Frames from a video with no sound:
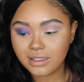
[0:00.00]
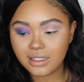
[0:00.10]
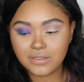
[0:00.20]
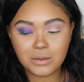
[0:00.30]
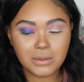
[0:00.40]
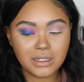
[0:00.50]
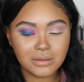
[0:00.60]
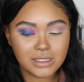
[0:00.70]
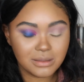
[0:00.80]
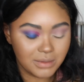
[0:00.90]
All I ever
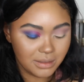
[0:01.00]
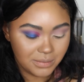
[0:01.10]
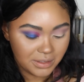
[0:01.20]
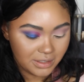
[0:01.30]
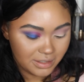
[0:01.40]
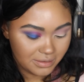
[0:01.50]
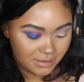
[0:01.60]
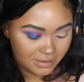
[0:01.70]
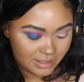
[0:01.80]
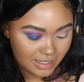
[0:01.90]
wanted was to be a beauty
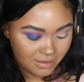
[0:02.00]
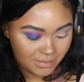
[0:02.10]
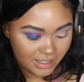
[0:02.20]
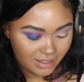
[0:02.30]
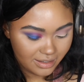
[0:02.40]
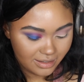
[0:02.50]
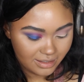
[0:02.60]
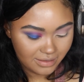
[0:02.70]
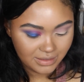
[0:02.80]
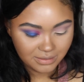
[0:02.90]
guru, and now I'm here,
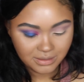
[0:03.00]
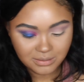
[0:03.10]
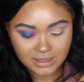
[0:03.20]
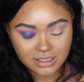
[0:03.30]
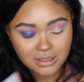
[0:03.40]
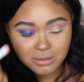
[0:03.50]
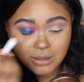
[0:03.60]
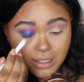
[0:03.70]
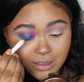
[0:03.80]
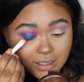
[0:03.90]
and now I don't know what to do
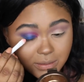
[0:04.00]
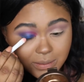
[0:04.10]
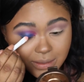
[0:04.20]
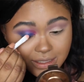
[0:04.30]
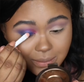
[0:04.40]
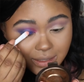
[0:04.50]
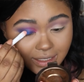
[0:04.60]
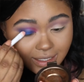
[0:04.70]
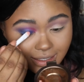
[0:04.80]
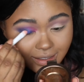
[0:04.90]
with all this
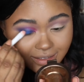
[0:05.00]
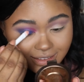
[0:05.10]
responsibility.